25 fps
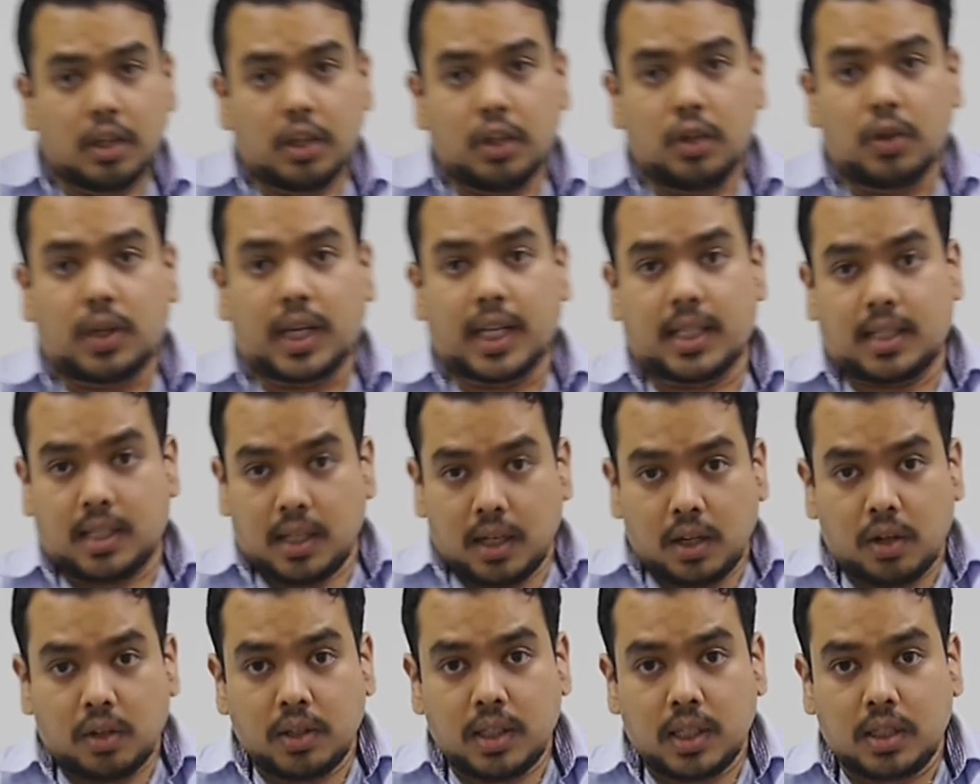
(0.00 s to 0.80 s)
you can
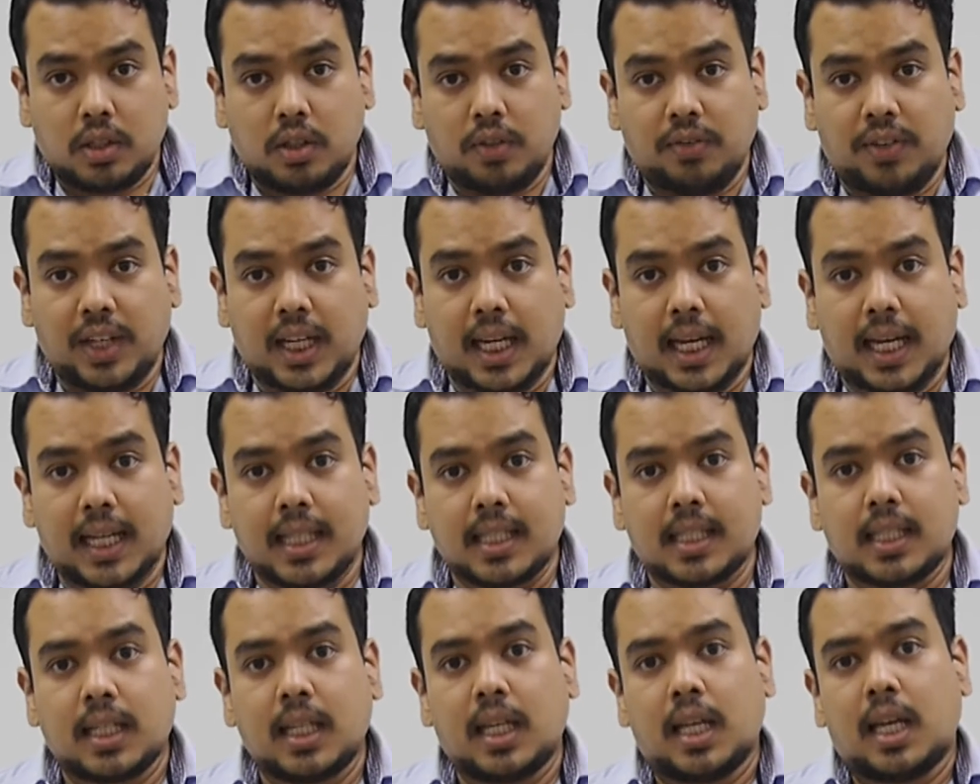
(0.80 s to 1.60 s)
turn on these UV
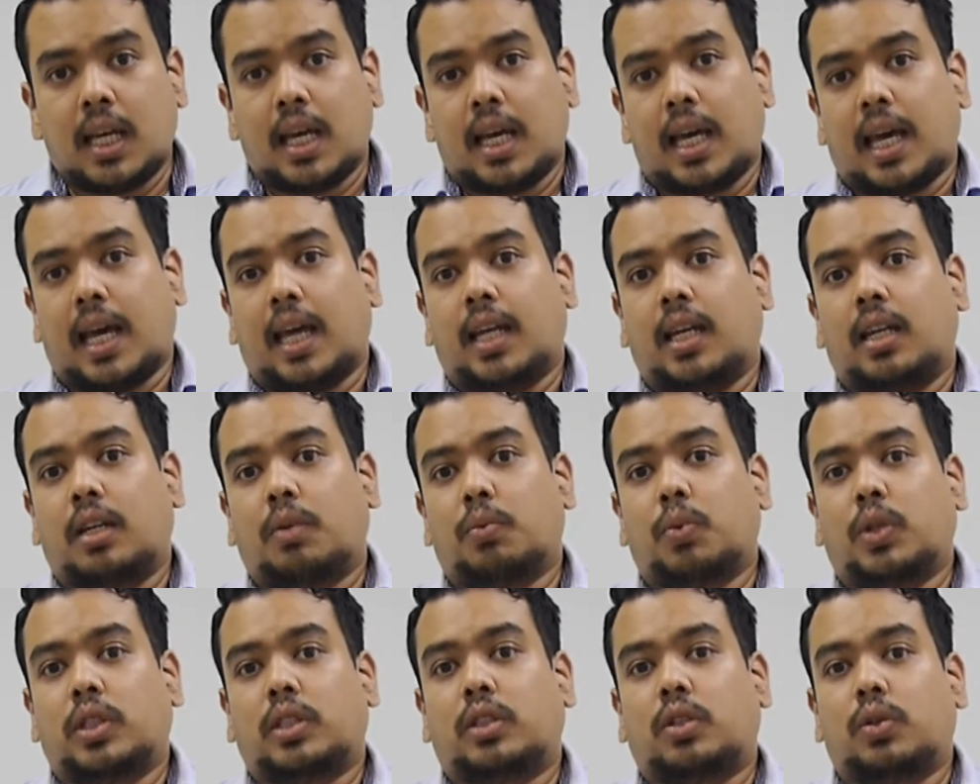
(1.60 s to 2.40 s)
lights and
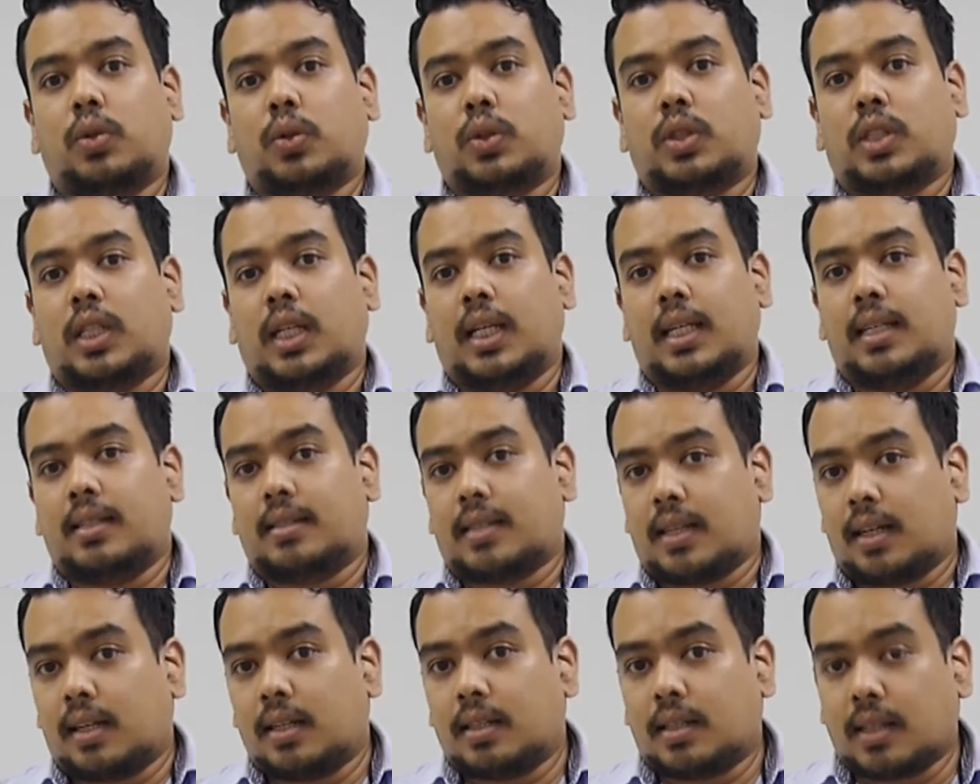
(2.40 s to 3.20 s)
it will totally
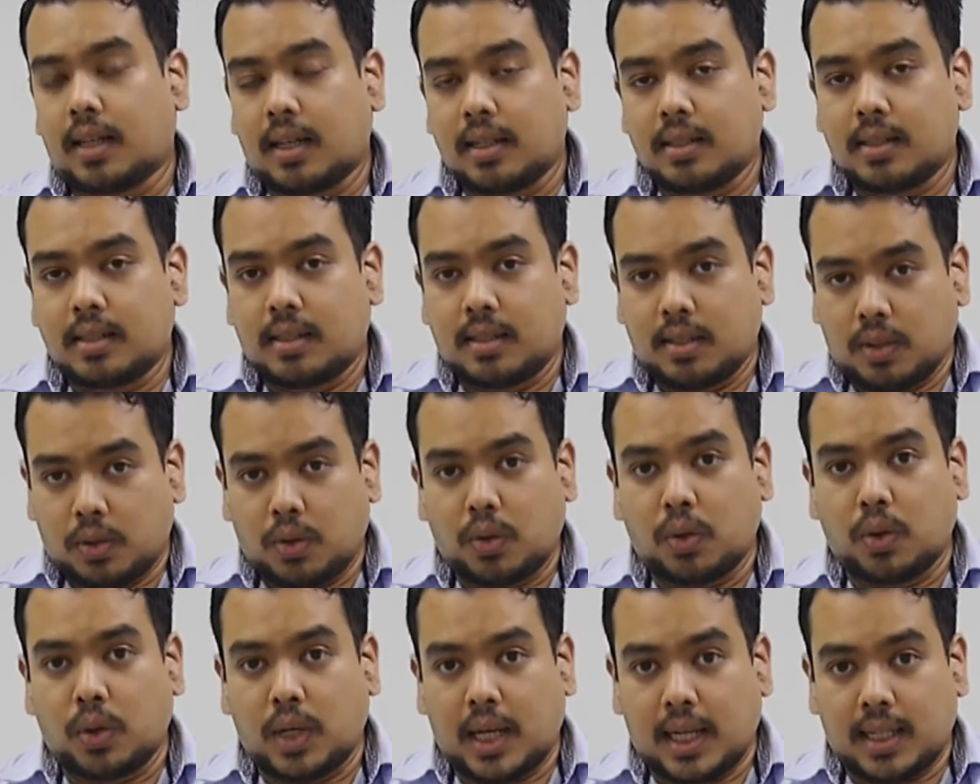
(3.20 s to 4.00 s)
sanitize
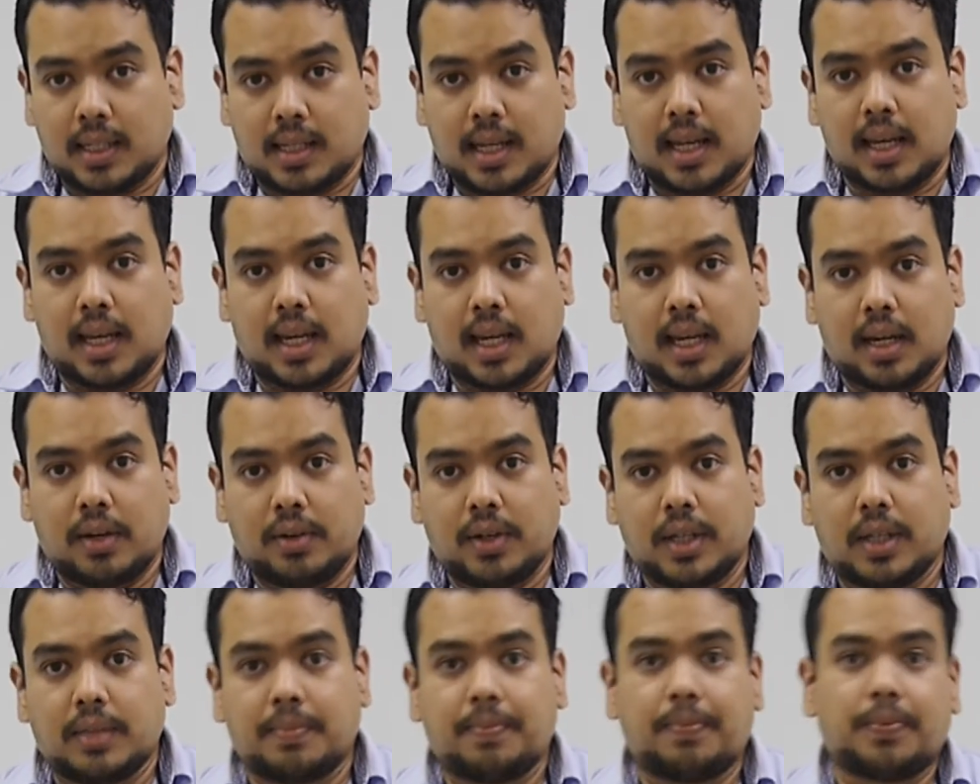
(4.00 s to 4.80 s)
the whole entire
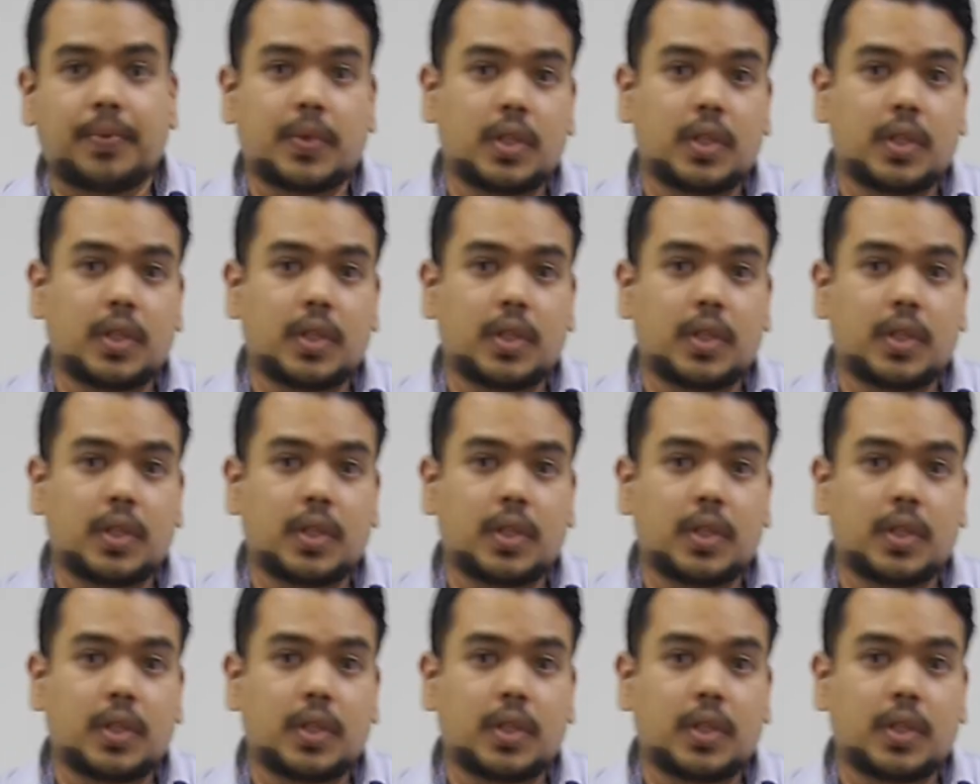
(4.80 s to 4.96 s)
area.